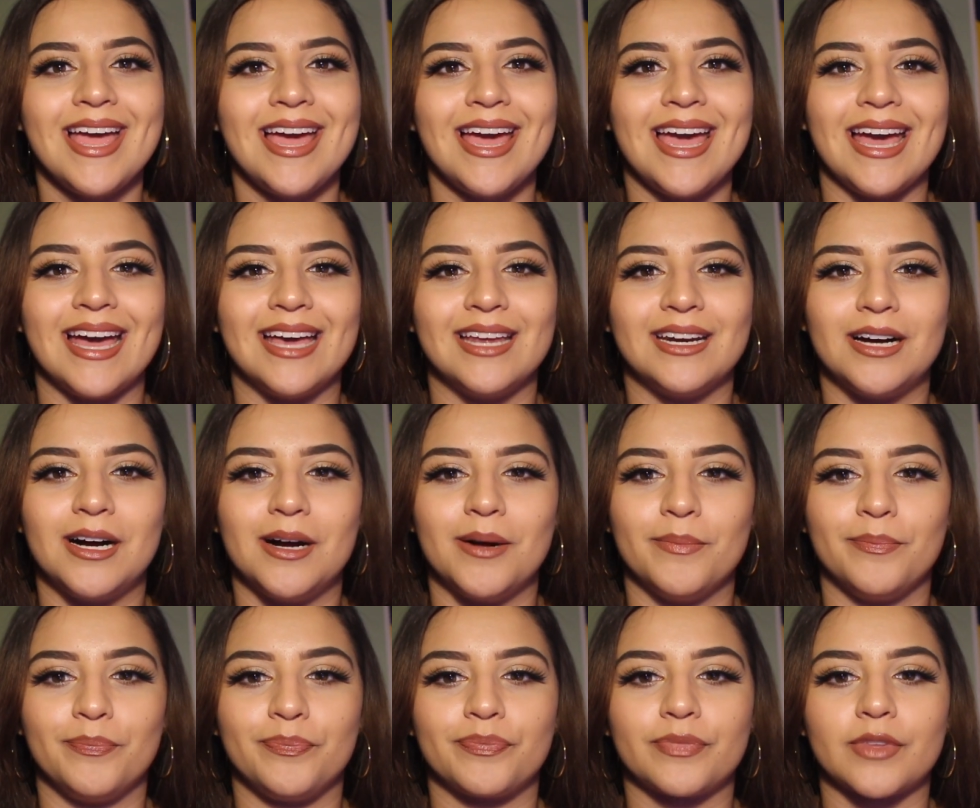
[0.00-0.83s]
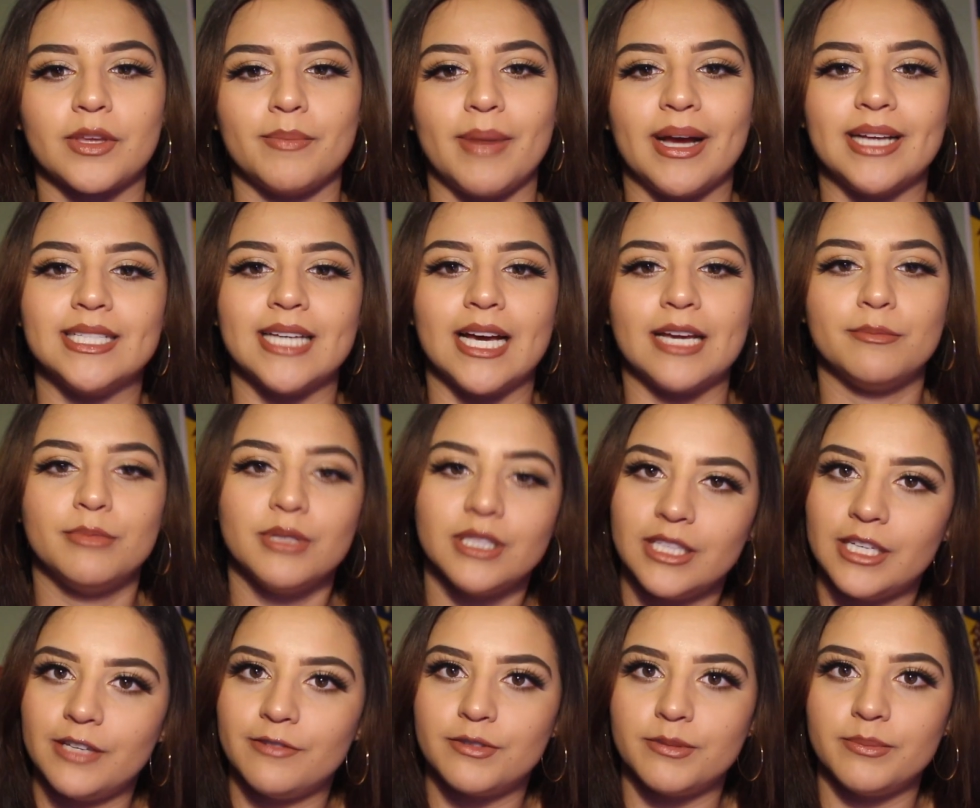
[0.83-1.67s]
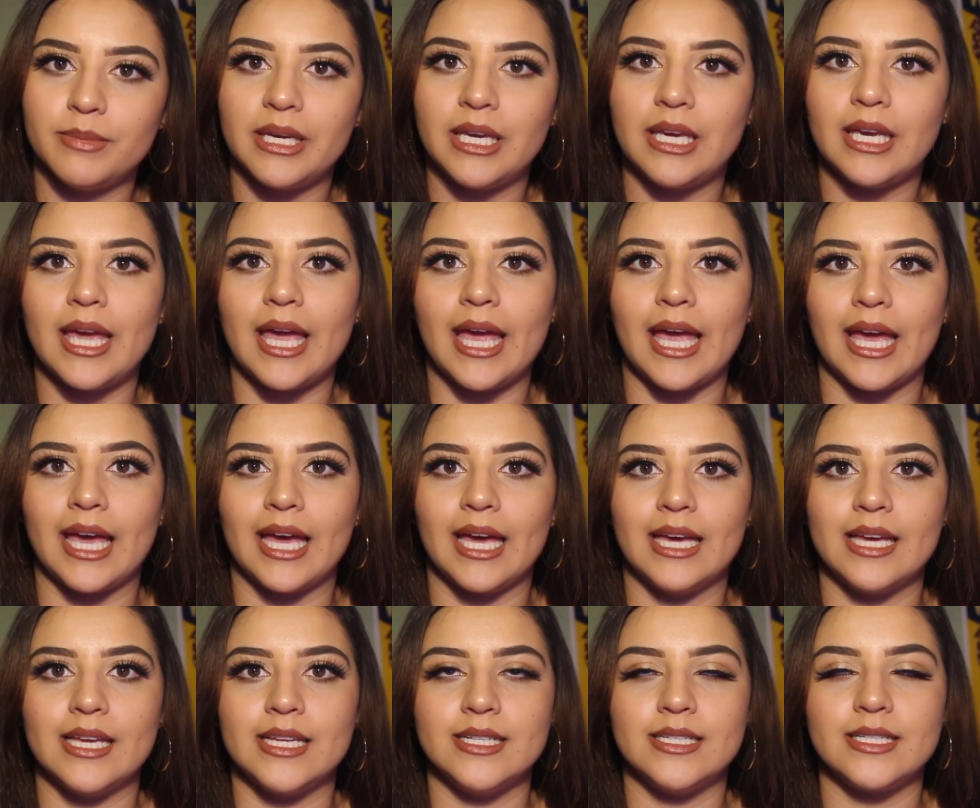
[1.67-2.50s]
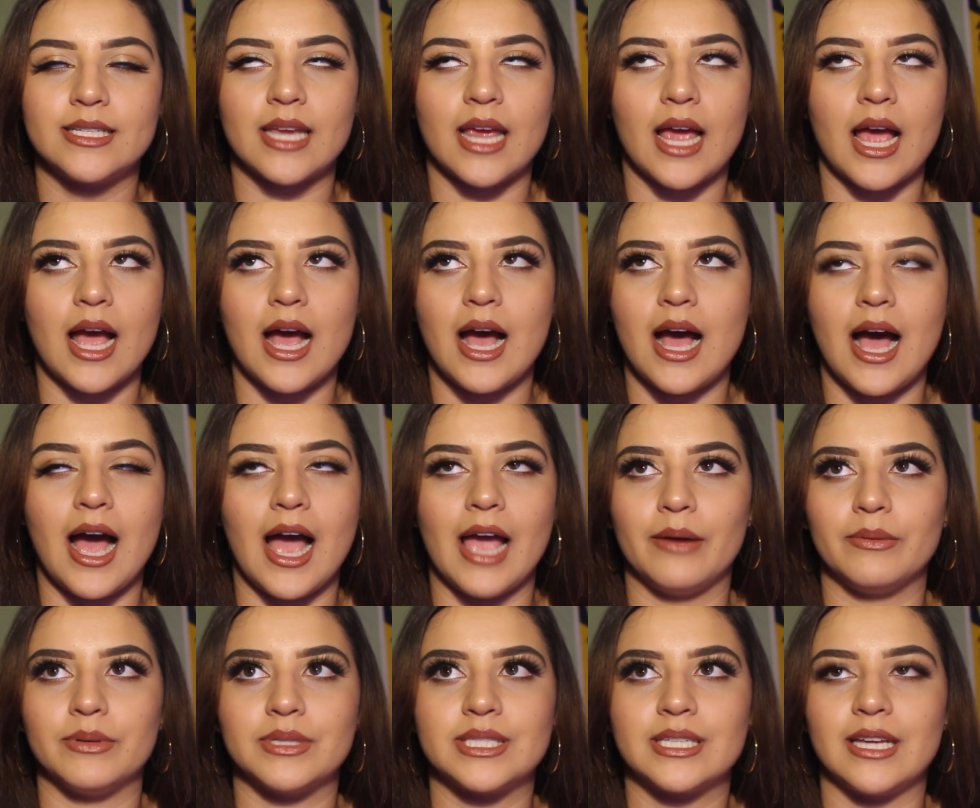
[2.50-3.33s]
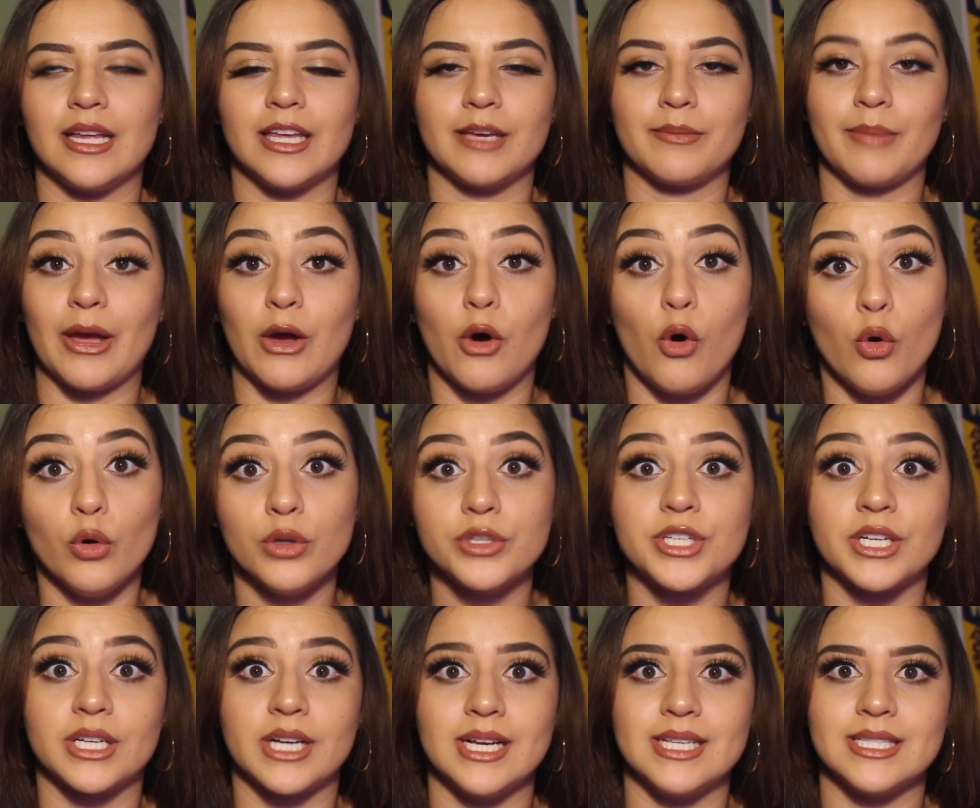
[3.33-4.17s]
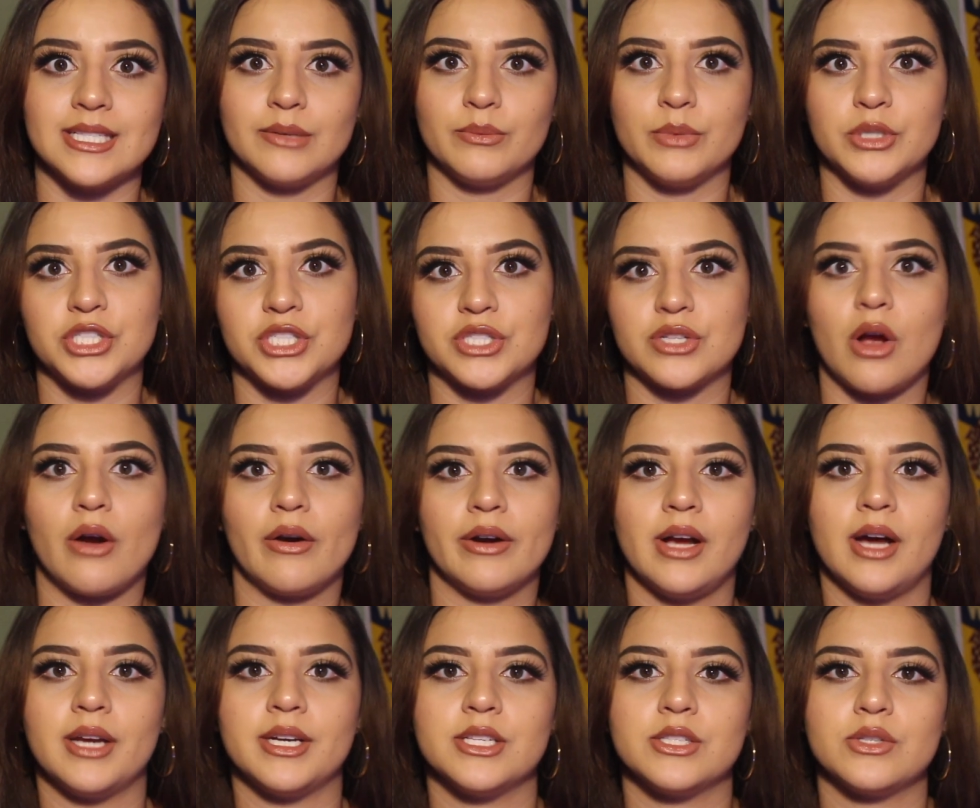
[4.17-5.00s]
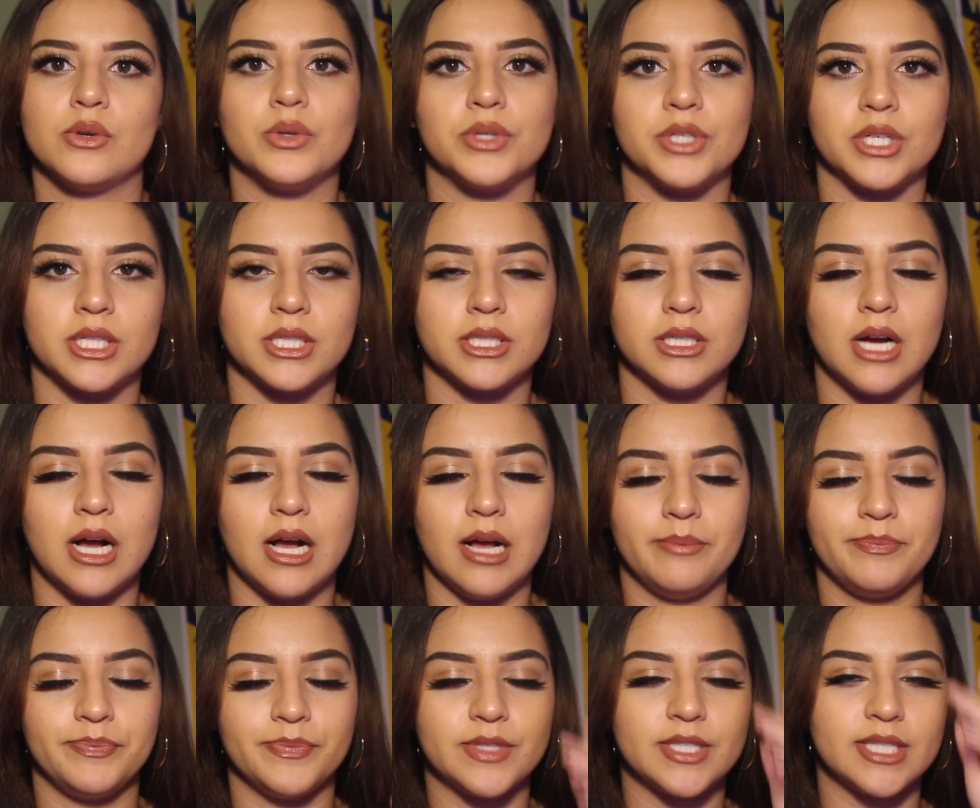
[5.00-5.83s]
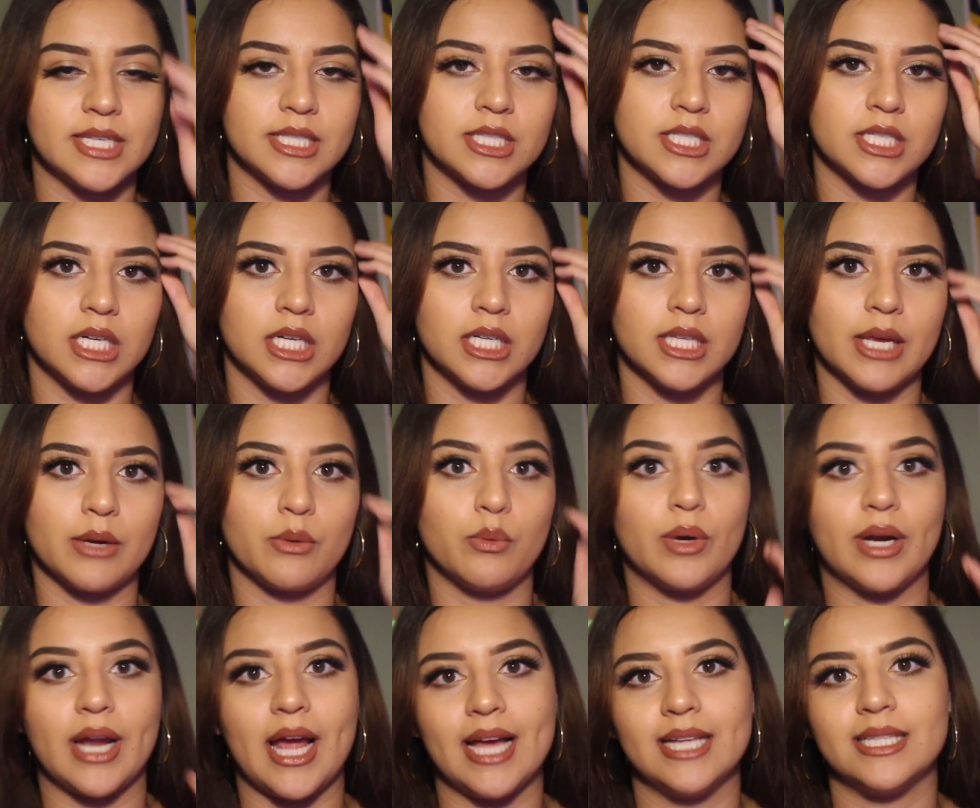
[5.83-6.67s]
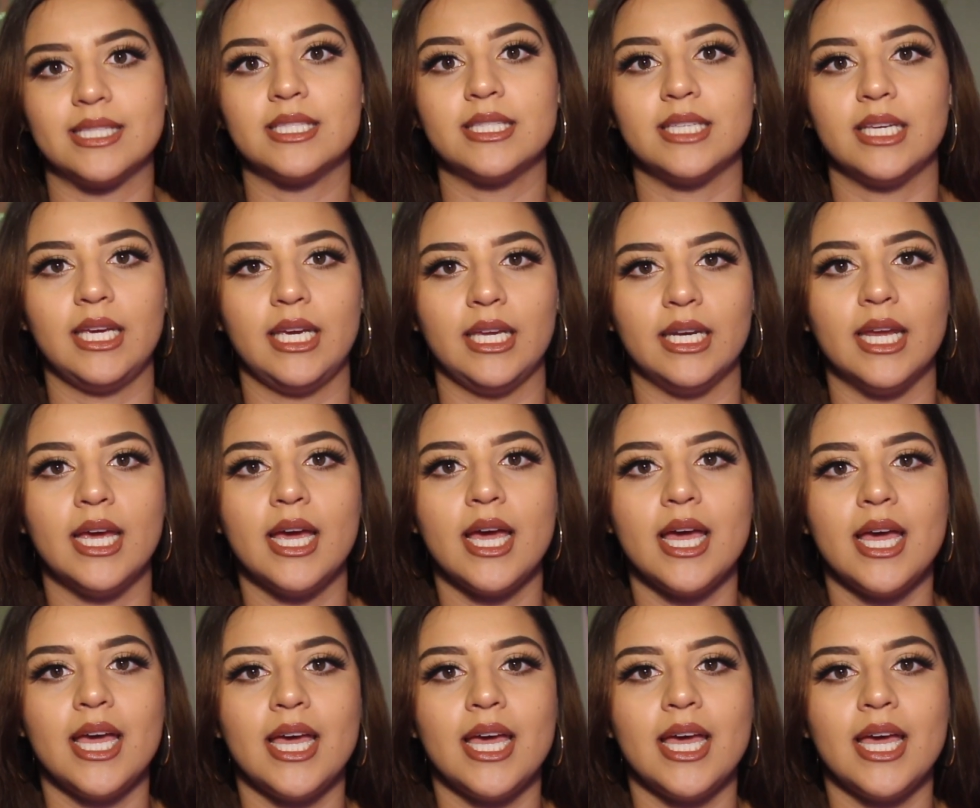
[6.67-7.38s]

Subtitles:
And my dad believed me, and I was telling my older cousin, which is Ariana's older sister, like what I had seen,